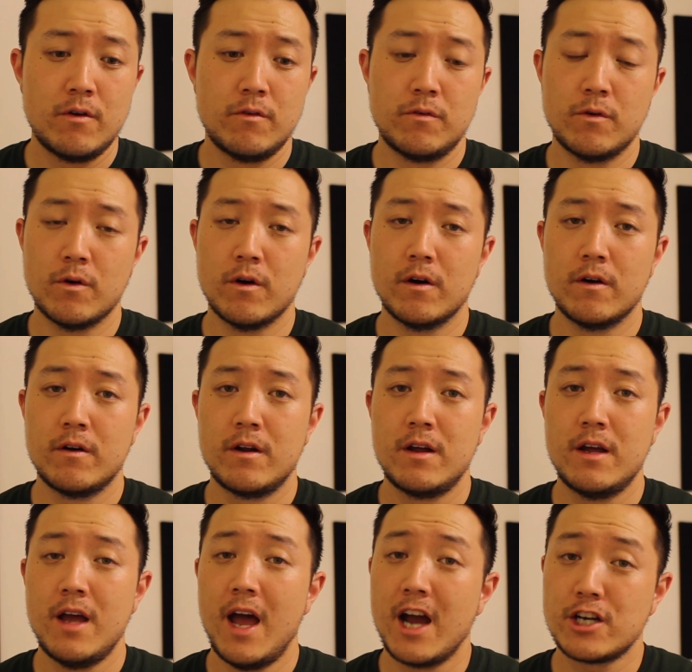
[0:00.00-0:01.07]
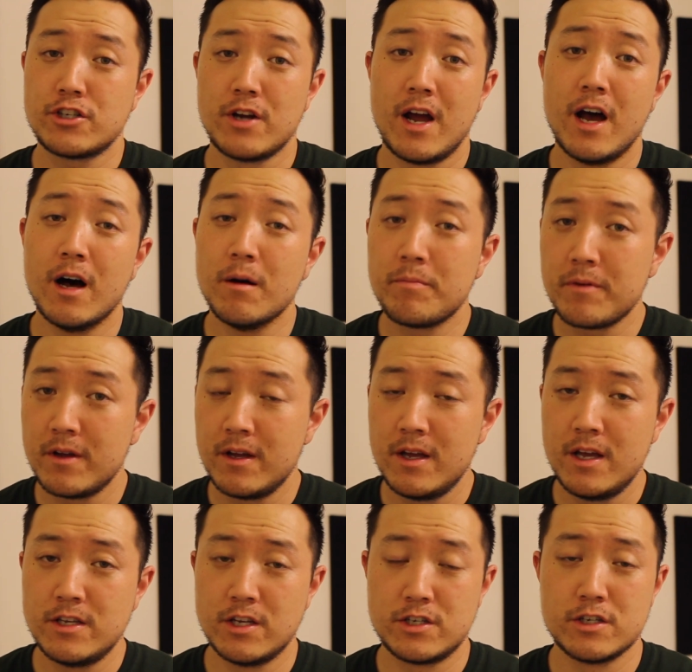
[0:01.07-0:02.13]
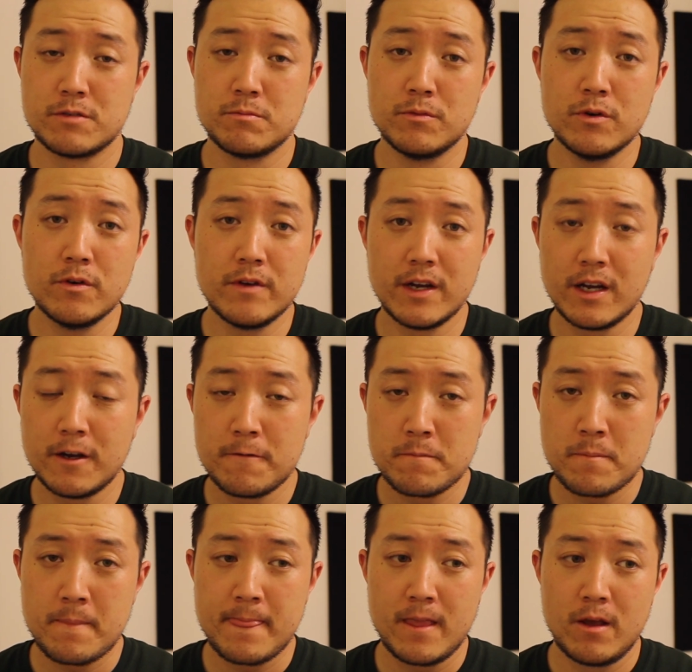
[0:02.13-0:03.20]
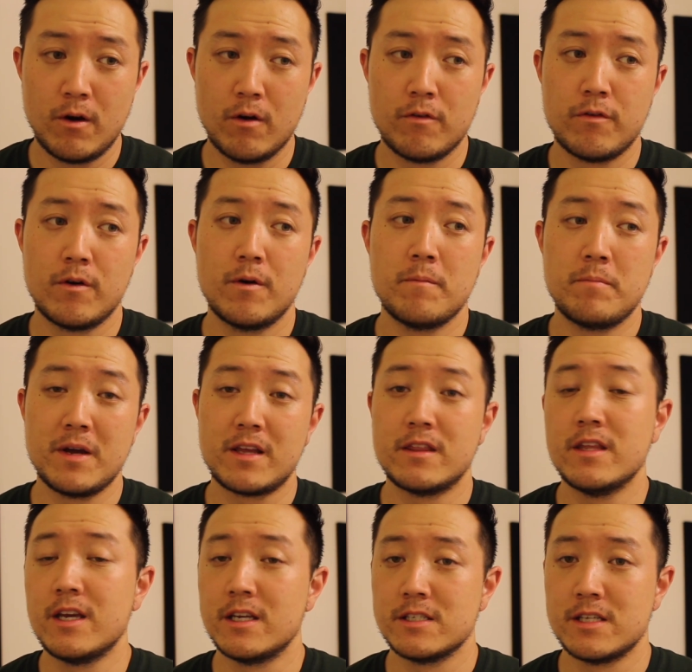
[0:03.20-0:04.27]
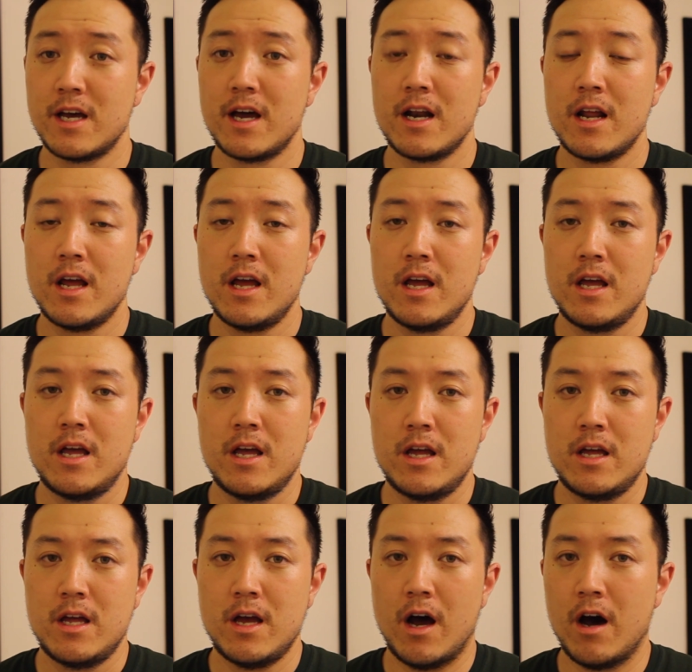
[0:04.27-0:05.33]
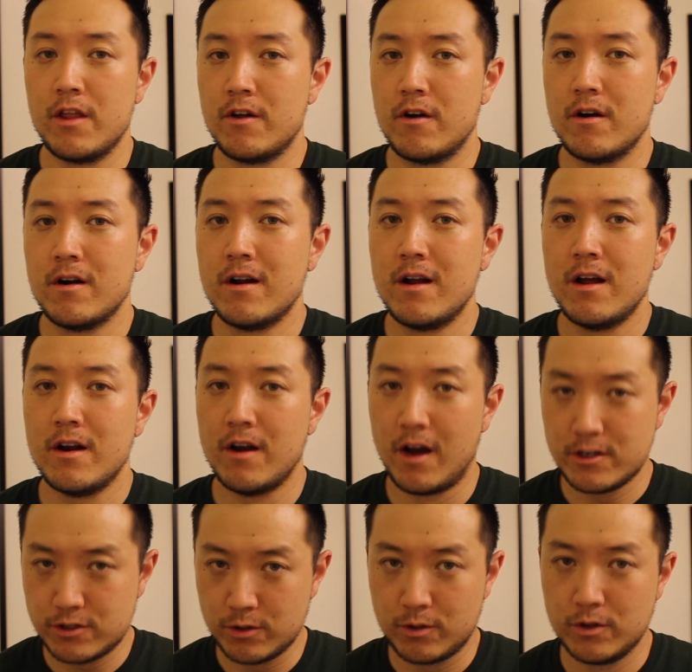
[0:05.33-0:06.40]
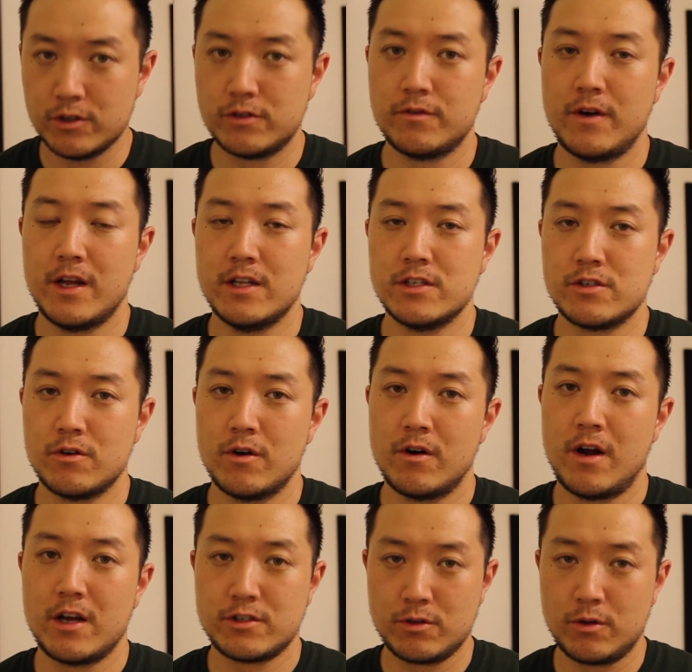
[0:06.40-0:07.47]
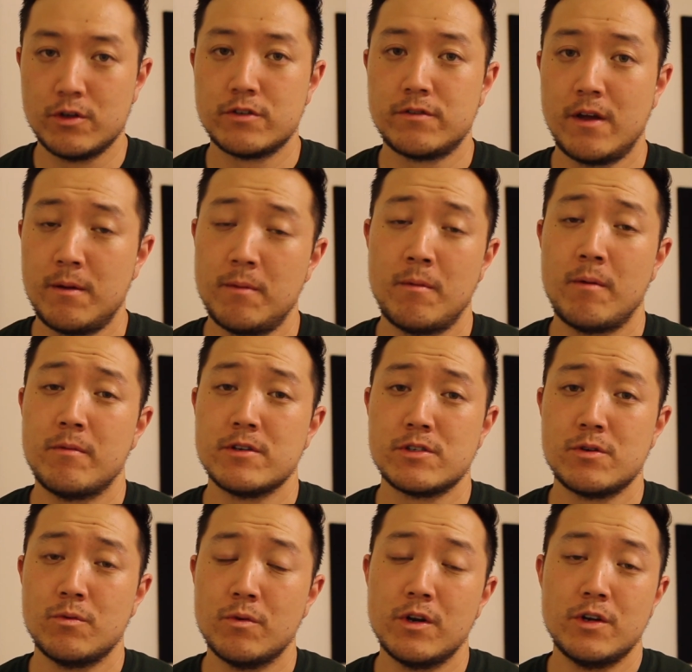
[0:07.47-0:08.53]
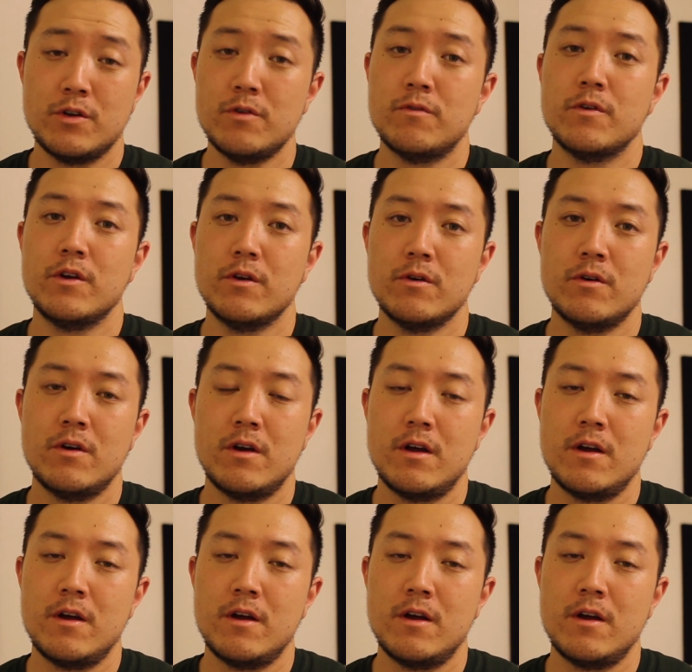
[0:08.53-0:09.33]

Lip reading: for extra help such as moving, or for big things that other not so close friends or not so close family members wouldn't do for you.